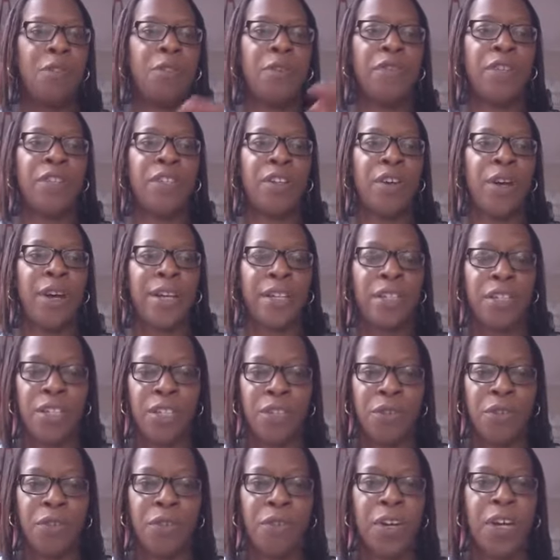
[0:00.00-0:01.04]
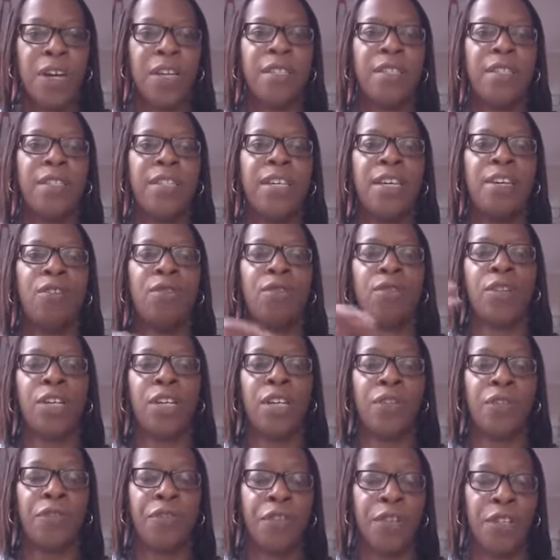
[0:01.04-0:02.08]
or is going to university or
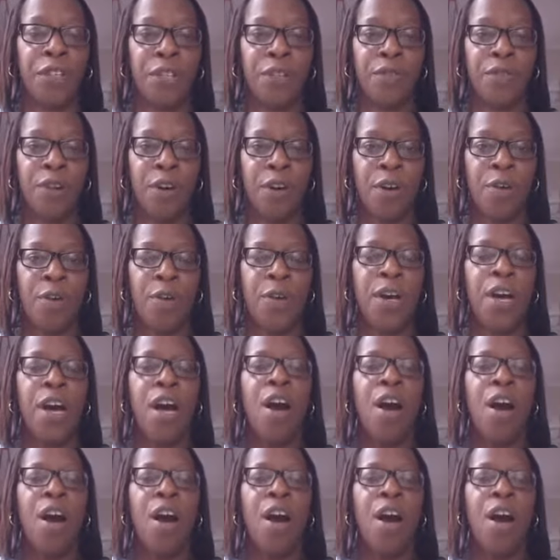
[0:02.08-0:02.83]
looking for a new role,